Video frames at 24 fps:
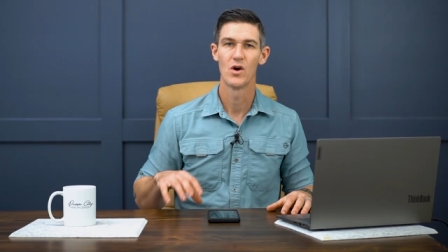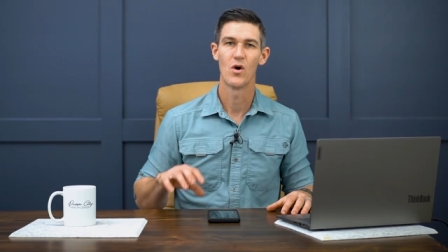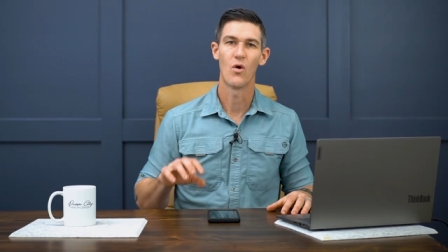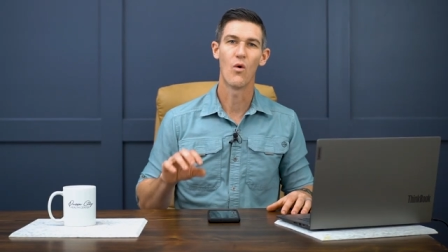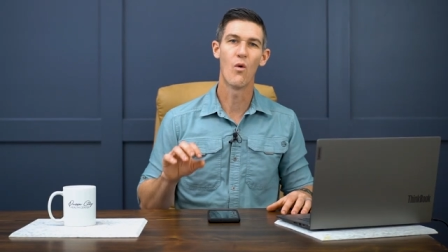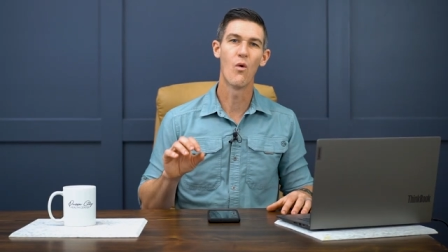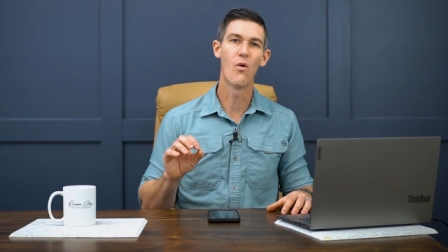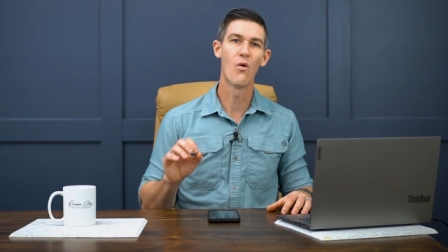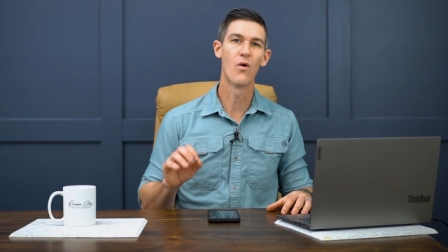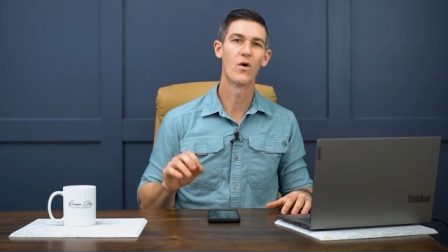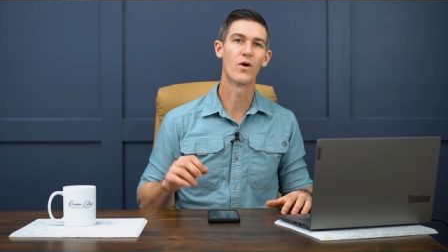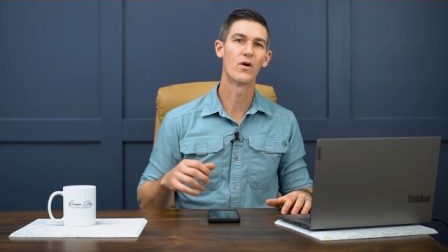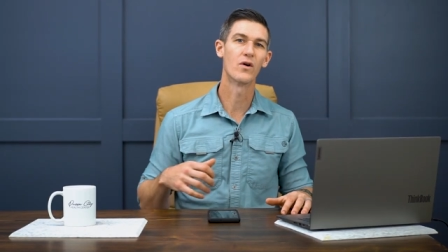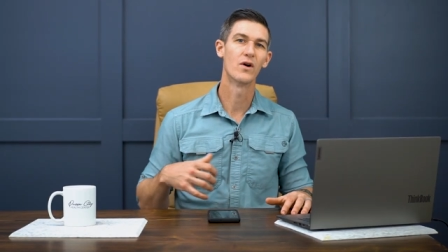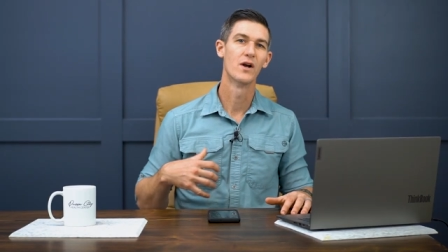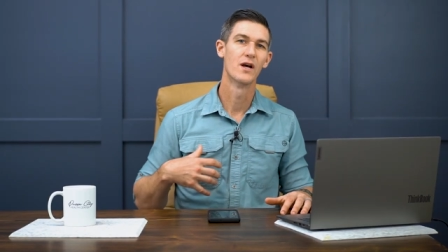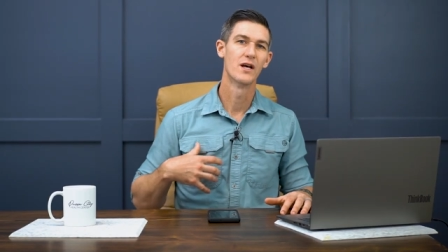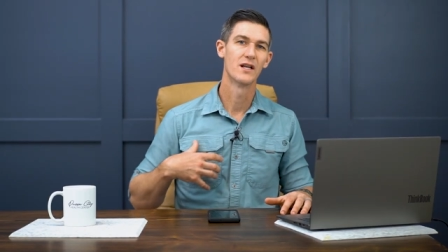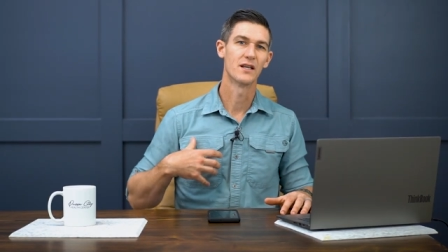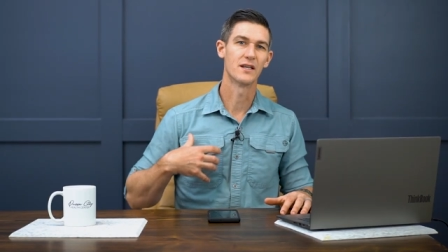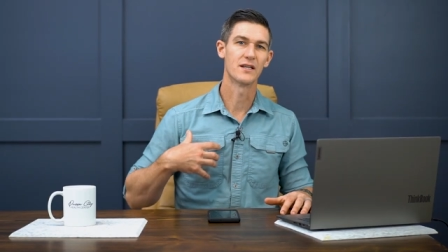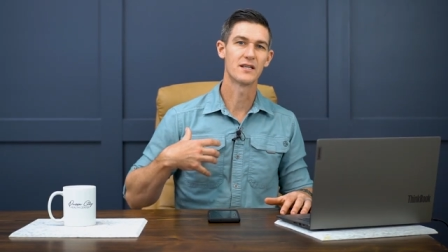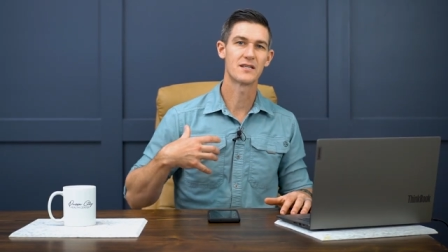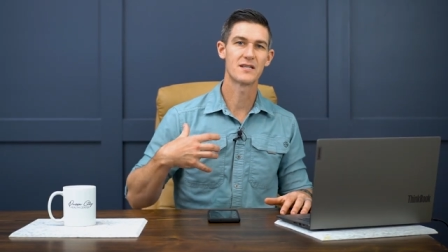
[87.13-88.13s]
or
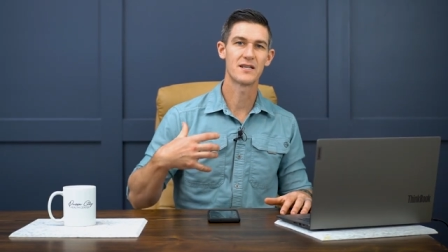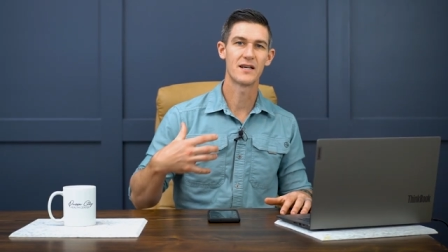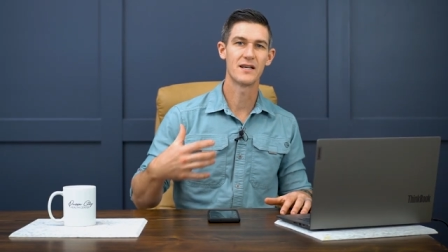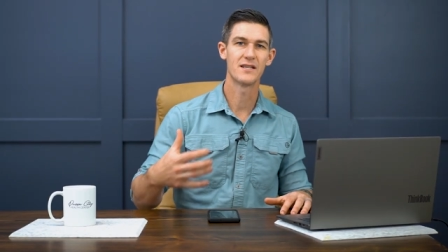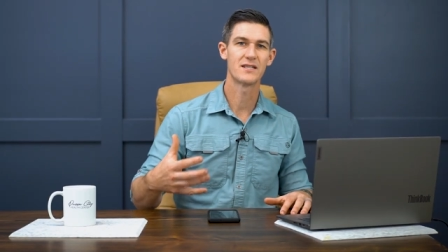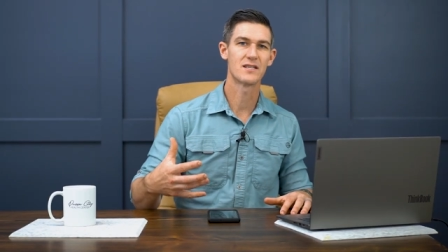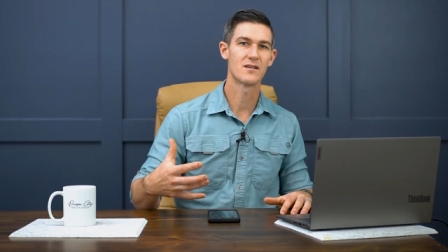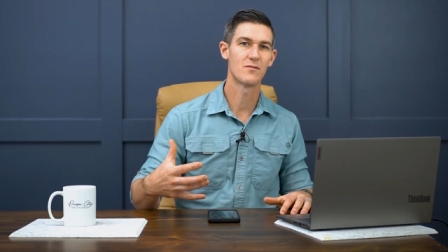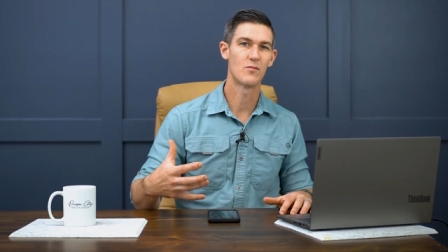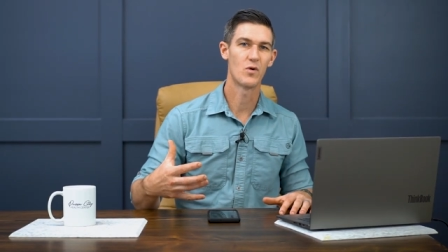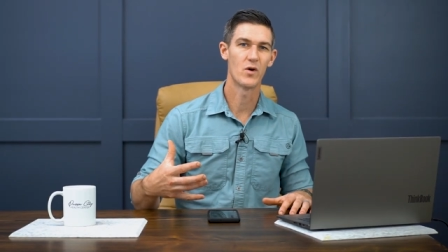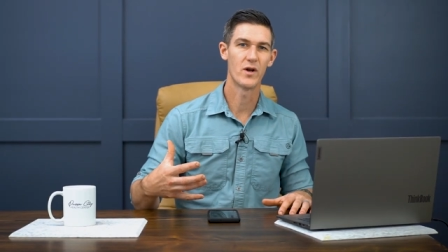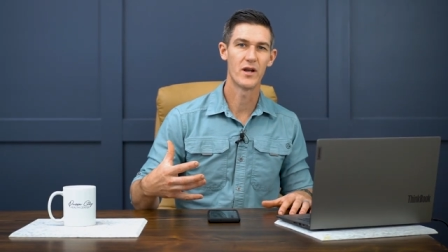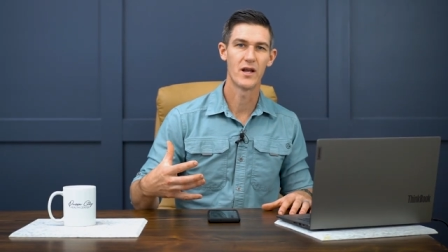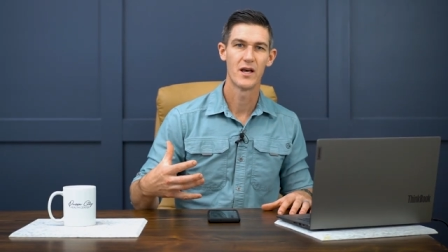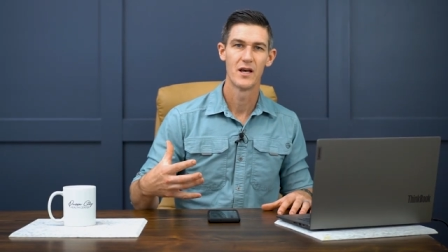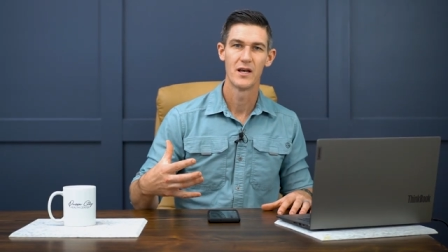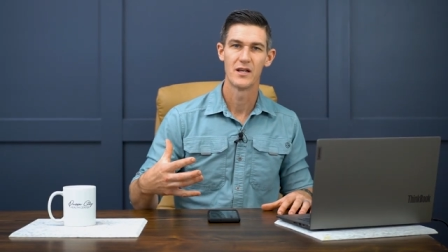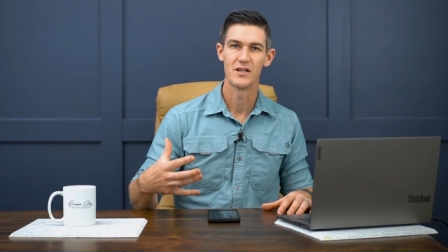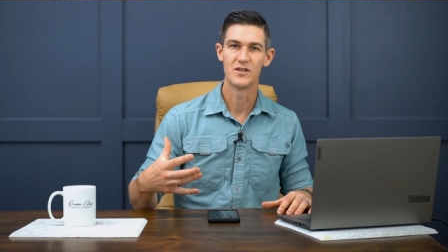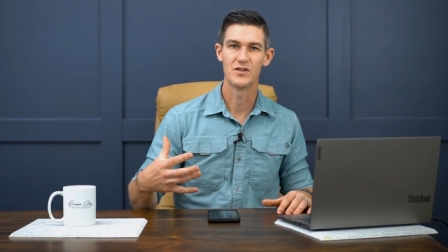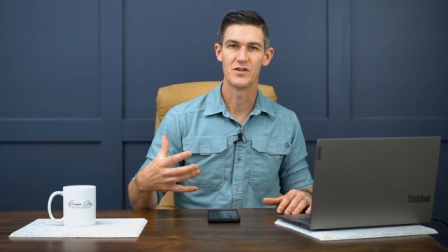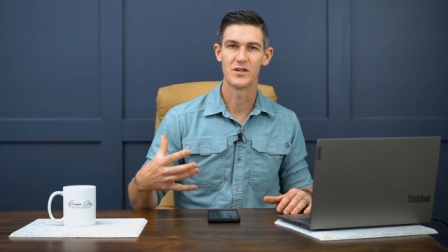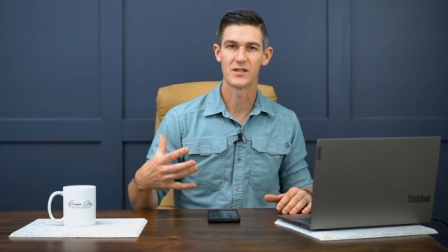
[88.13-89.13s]
let's say someone
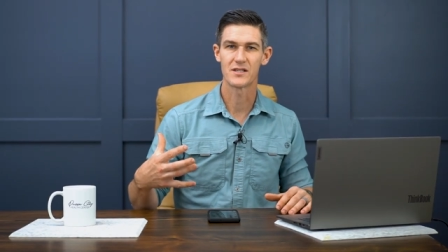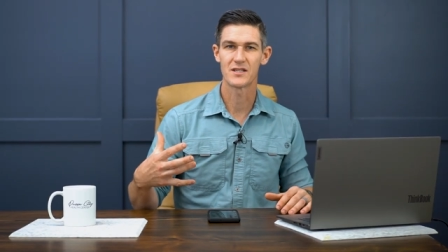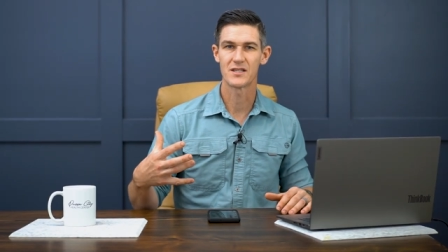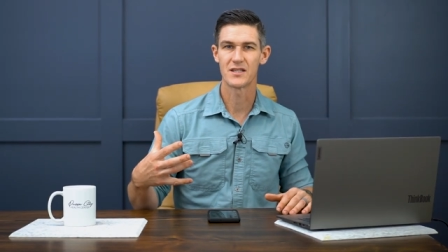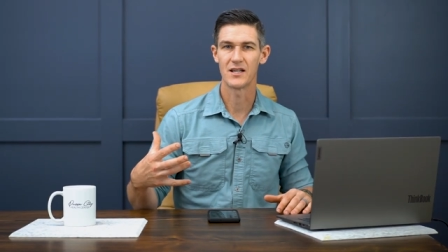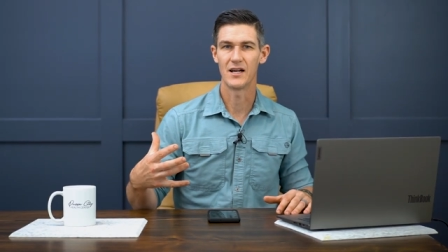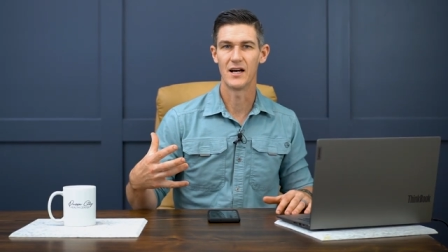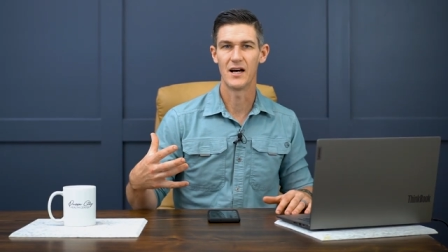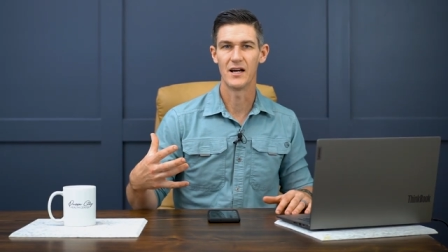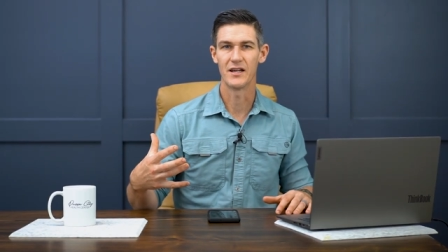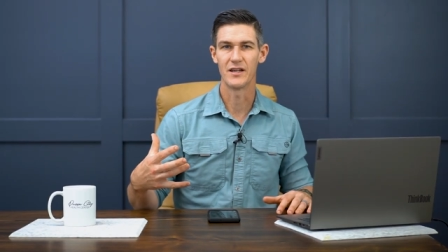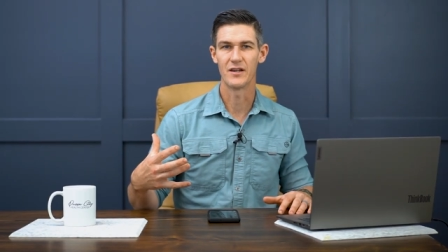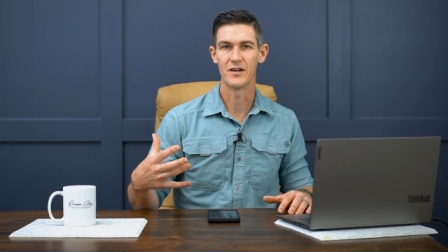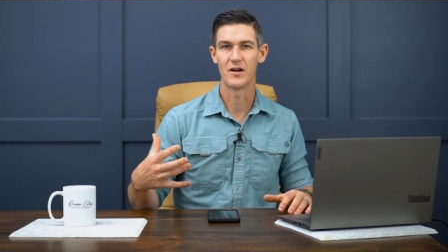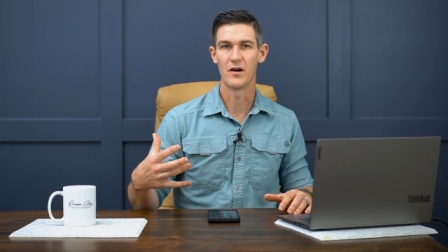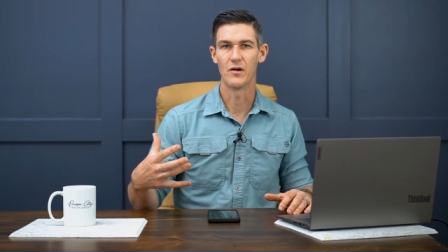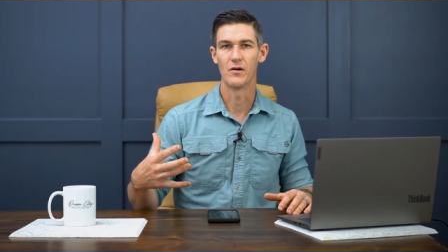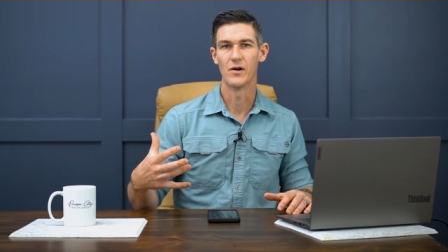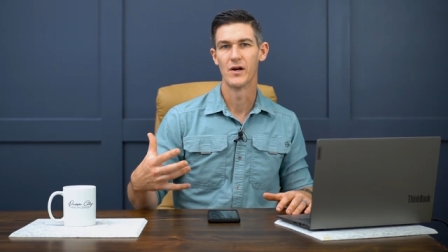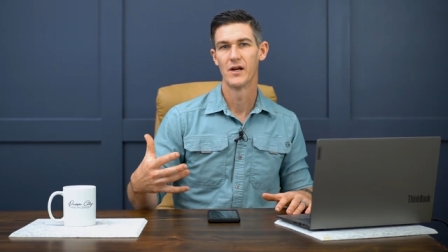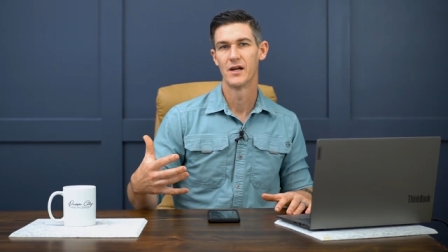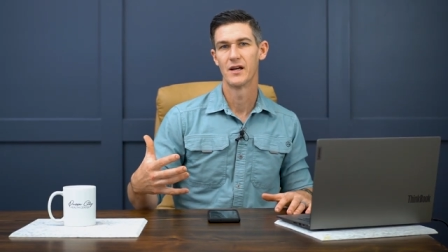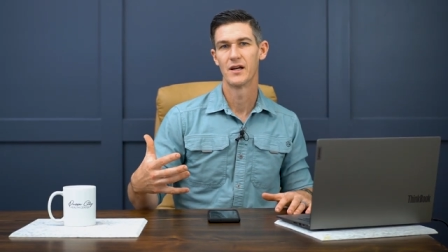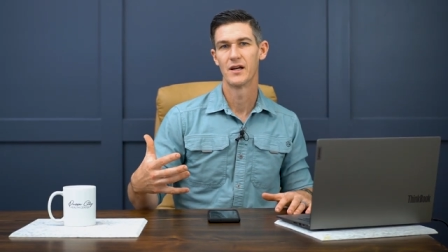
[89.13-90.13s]
just, you know,